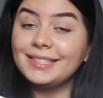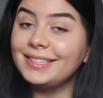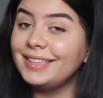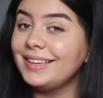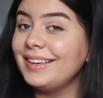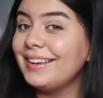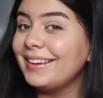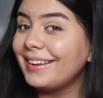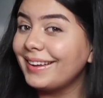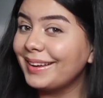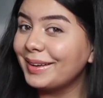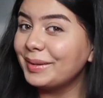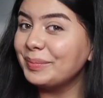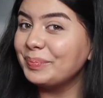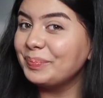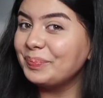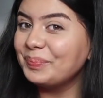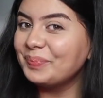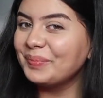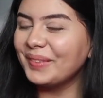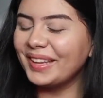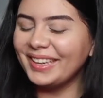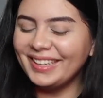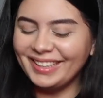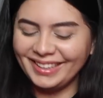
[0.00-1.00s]
tee.
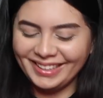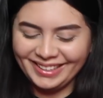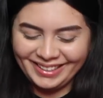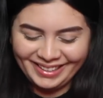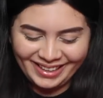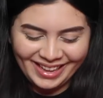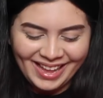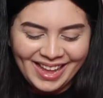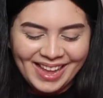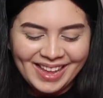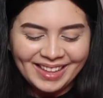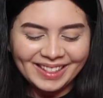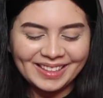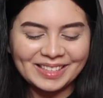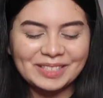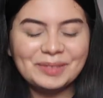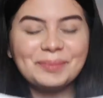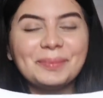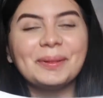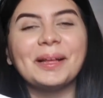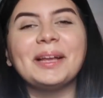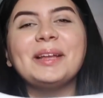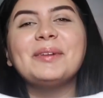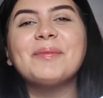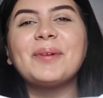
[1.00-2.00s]
This
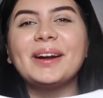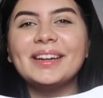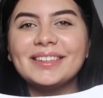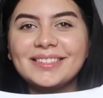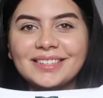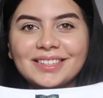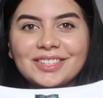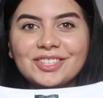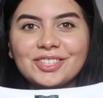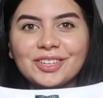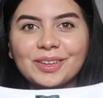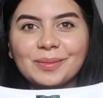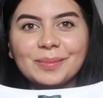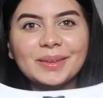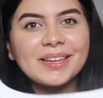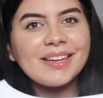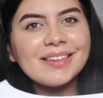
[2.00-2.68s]
plain white t-shirt